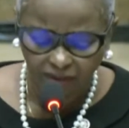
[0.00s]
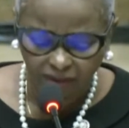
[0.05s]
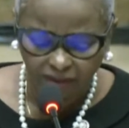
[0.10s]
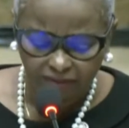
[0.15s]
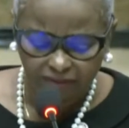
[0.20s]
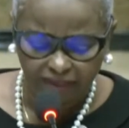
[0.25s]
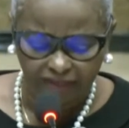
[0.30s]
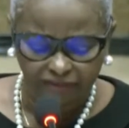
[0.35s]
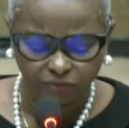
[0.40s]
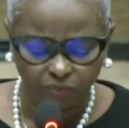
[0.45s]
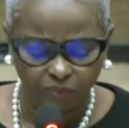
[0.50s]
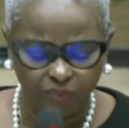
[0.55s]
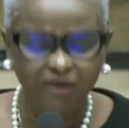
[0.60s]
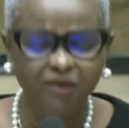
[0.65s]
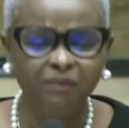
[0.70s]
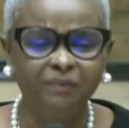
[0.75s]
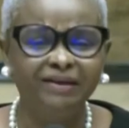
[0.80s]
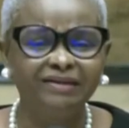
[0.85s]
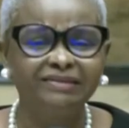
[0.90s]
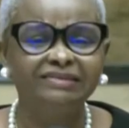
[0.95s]
that we
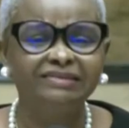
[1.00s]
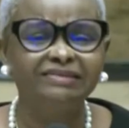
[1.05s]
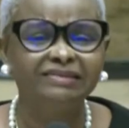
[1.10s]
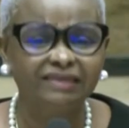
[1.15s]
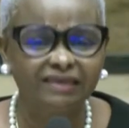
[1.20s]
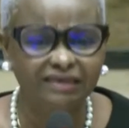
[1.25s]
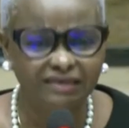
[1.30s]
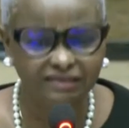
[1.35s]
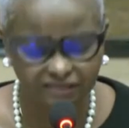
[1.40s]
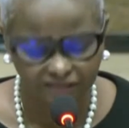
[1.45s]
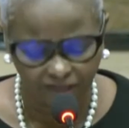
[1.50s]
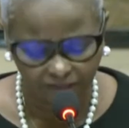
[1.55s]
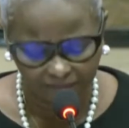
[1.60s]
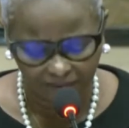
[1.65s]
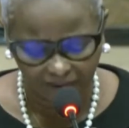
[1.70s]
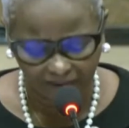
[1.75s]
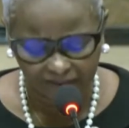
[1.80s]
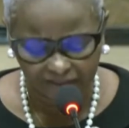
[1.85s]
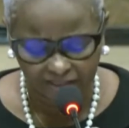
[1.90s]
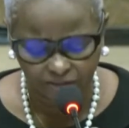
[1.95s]
will see some
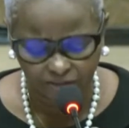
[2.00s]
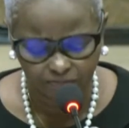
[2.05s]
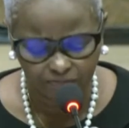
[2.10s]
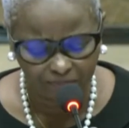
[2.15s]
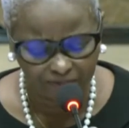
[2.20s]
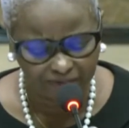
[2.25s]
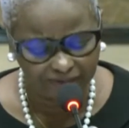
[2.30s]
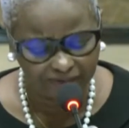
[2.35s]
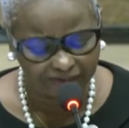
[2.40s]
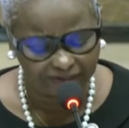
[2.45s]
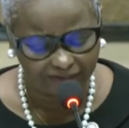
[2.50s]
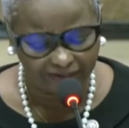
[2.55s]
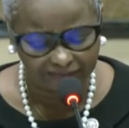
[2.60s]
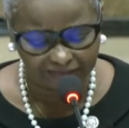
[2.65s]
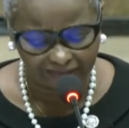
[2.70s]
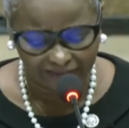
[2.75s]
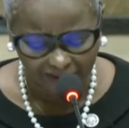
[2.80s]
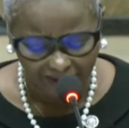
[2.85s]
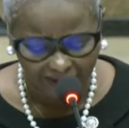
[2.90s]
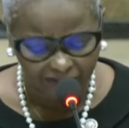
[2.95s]
expedient
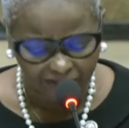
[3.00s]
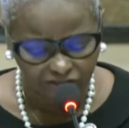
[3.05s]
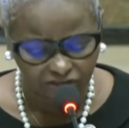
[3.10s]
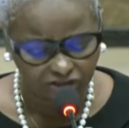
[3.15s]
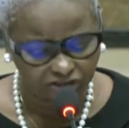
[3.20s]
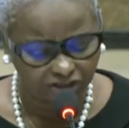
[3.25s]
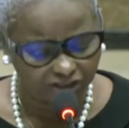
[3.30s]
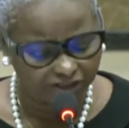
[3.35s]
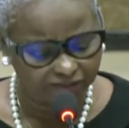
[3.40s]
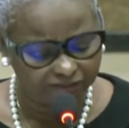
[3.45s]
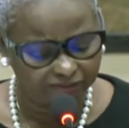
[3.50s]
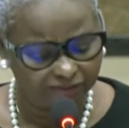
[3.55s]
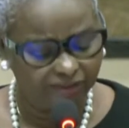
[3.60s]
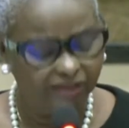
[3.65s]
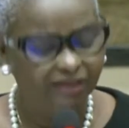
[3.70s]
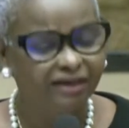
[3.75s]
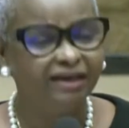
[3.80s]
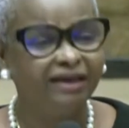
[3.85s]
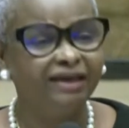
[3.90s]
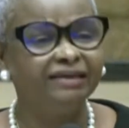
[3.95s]
action
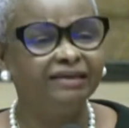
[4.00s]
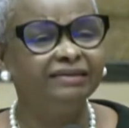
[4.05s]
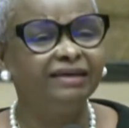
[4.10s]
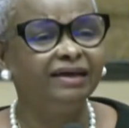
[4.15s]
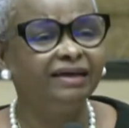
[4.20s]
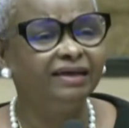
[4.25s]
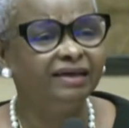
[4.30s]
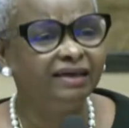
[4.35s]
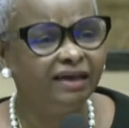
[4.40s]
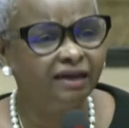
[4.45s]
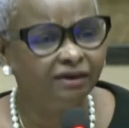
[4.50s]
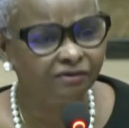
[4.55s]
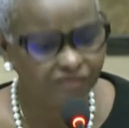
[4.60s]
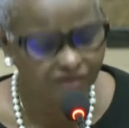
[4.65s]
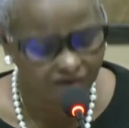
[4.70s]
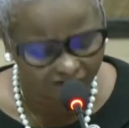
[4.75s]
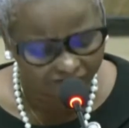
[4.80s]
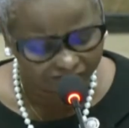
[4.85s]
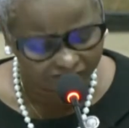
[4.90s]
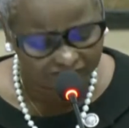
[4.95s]
in the
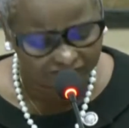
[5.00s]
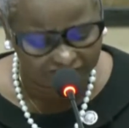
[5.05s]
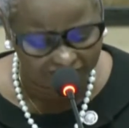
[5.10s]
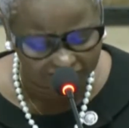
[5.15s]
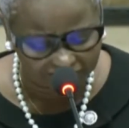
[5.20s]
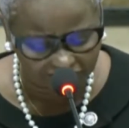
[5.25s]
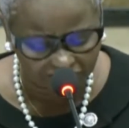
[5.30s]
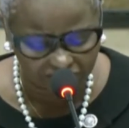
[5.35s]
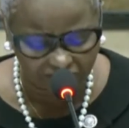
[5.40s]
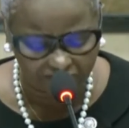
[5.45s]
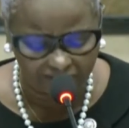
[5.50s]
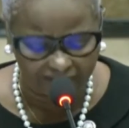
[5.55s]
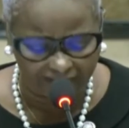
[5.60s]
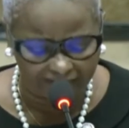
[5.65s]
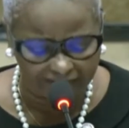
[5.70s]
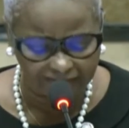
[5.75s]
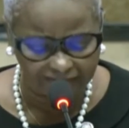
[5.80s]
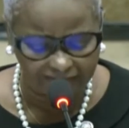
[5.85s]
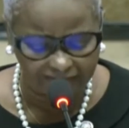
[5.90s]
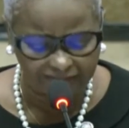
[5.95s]
area of
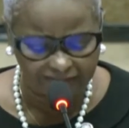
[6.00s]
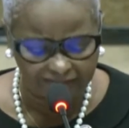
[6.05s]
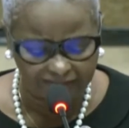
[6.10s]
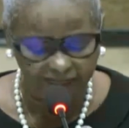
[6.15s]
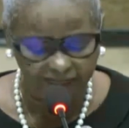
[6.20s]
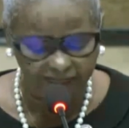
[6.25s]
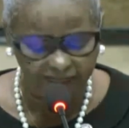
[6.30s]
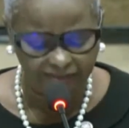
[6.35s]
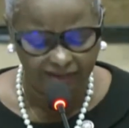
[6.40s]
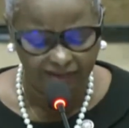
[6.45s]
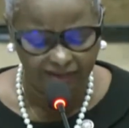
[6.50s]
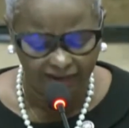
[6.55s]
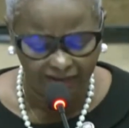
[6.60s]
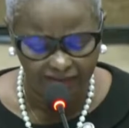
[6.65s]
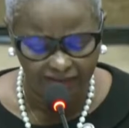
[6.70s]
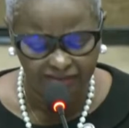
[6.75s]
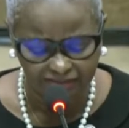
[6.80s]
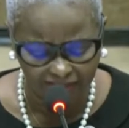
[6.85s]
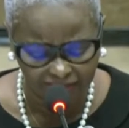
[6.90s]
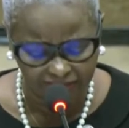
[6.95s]
digitalizing the health
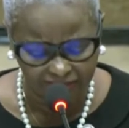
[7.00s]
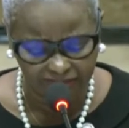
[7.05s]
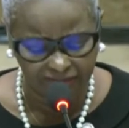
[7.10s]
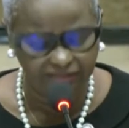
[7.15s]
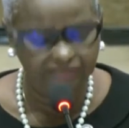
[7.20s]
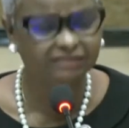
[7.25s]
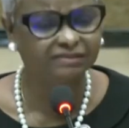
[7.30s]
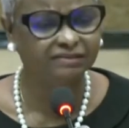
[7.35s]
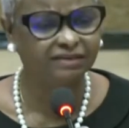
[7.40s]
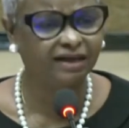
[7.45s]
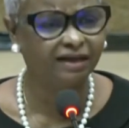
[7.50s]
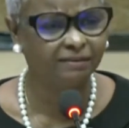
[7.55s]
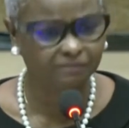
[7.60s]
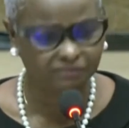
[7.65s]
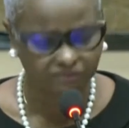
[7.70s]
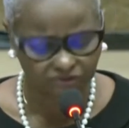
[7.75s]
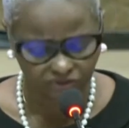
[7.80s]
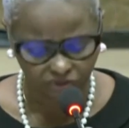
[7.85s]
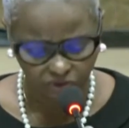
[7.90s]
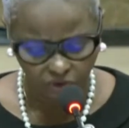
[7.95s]
sector
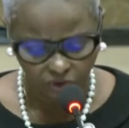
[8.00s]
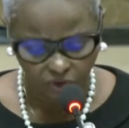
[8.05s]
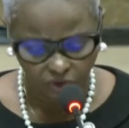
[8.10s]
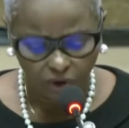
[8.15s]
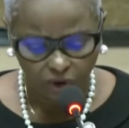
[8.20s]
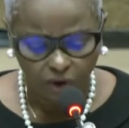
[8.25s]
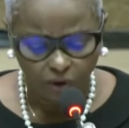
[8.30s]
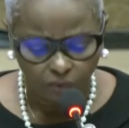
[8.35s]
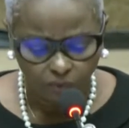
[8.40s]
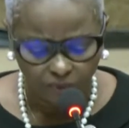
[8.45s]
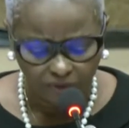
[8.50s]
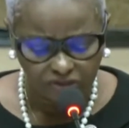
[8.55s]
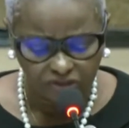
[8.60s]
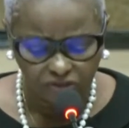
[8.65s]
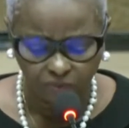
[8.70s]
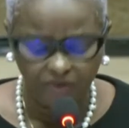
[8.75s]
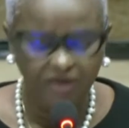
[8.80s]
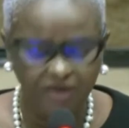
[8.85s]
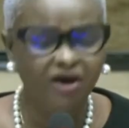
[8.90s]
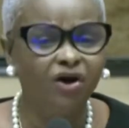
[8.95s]
systems,
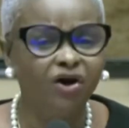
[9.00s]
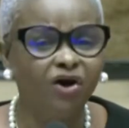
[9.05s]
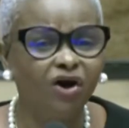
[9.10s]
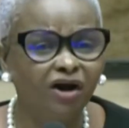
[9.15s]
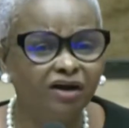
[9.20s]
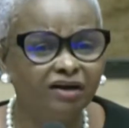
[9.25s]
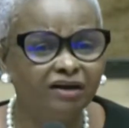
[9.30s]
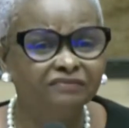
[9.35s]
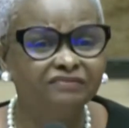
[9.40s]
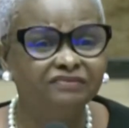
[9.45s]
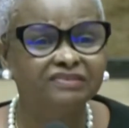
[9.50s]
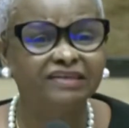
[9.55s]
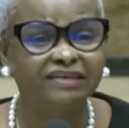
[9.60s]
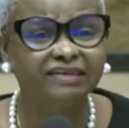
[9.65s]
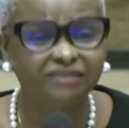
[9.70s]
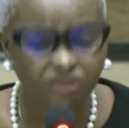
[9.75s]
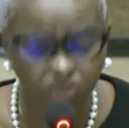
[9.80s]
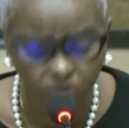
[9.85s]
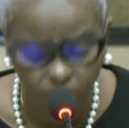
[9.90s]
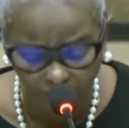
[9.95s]
which we heard of
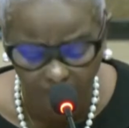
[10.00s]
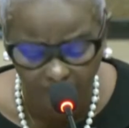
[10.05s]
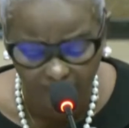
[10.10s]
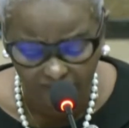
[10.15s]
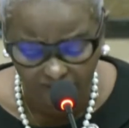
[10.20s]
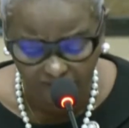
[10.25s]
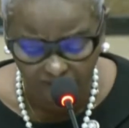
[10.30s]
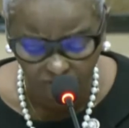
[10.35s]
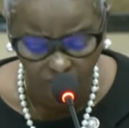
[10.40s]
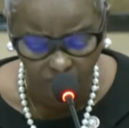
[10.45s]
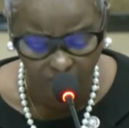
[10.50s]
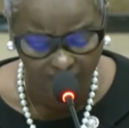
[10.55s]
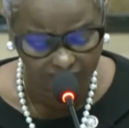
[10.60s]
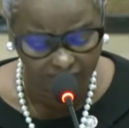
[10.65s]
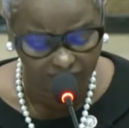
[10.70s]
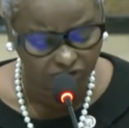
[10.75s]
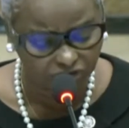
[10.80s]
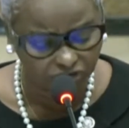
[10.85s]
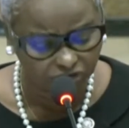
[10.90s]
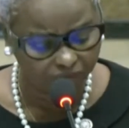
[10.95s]
since
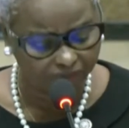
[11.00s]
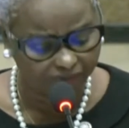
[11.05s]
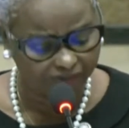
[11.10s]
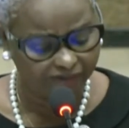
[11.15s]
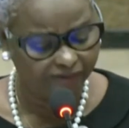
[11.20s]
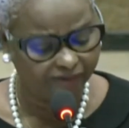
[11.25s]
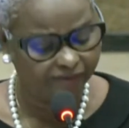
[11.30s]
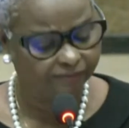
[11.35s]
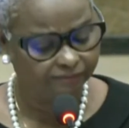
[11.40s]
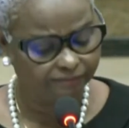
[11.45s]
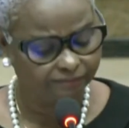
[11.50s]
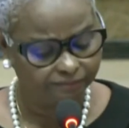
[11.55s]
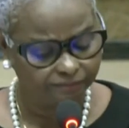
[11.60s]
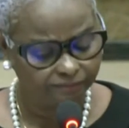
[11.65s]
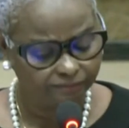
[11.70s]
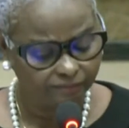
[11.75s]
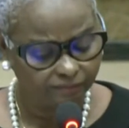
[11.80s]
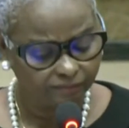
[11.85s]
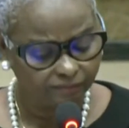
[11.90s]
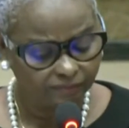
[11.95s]
2023.
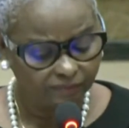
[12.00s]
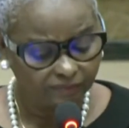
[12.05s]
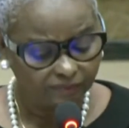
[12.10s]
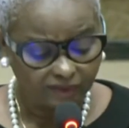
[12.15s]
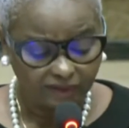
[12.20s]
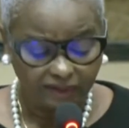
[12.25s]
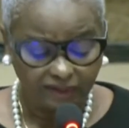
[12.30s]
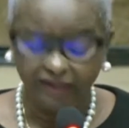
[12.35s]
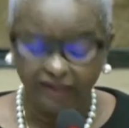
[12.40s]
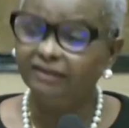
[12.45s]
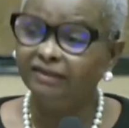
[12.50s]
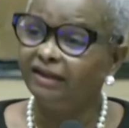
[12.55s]
In the